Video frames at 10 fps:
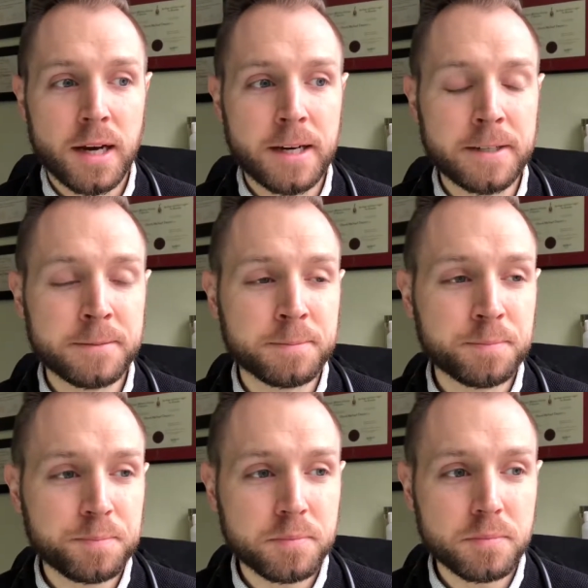
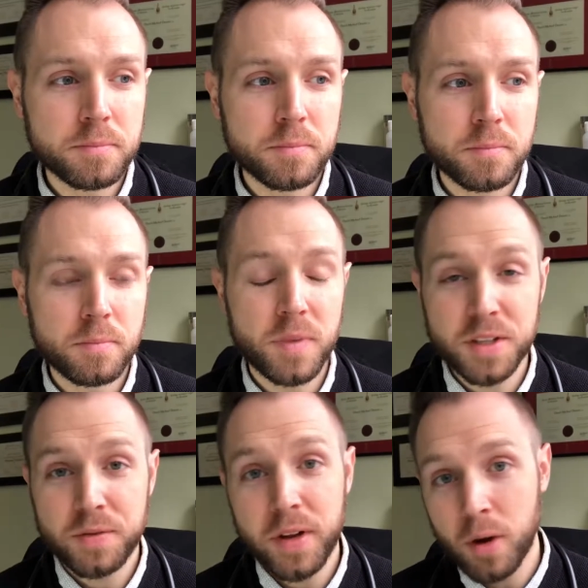
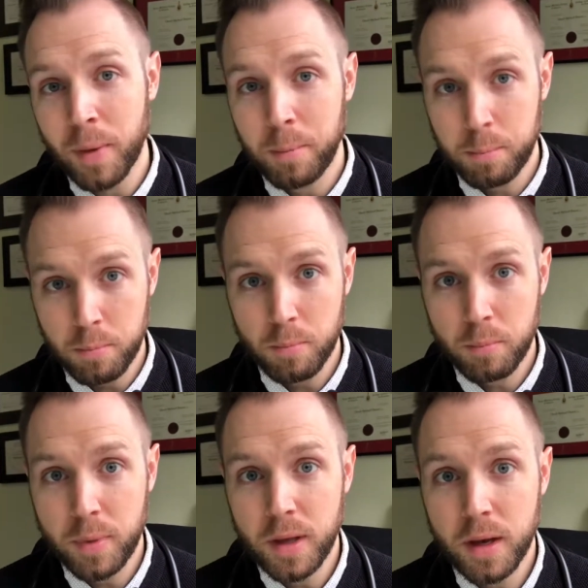this video might
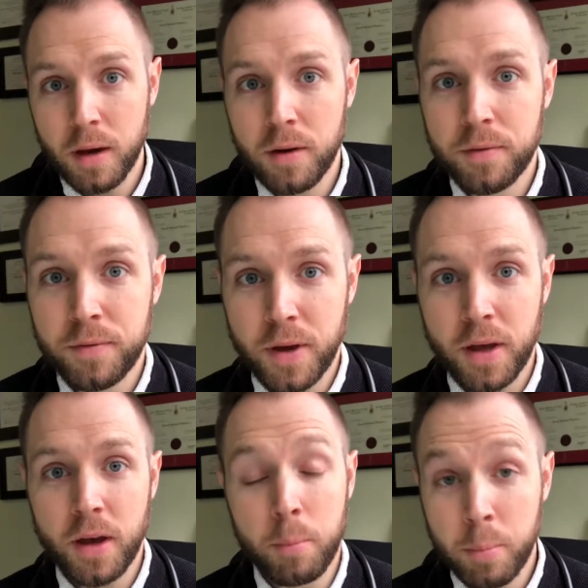be of
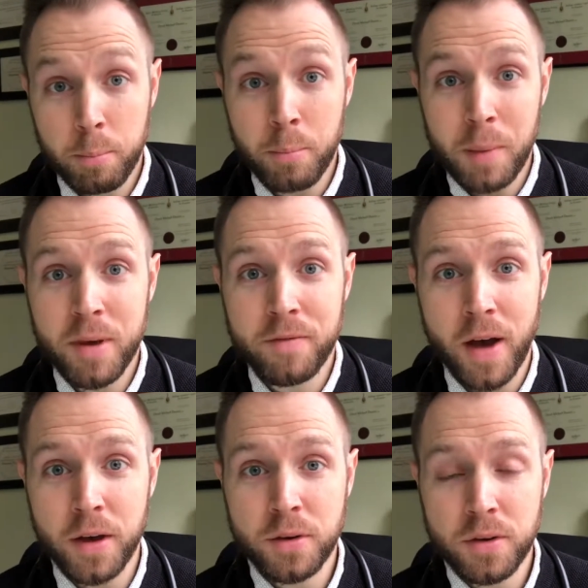
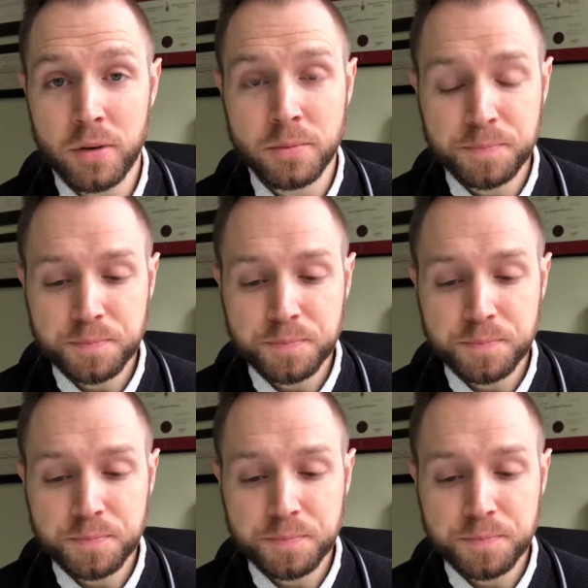value to you.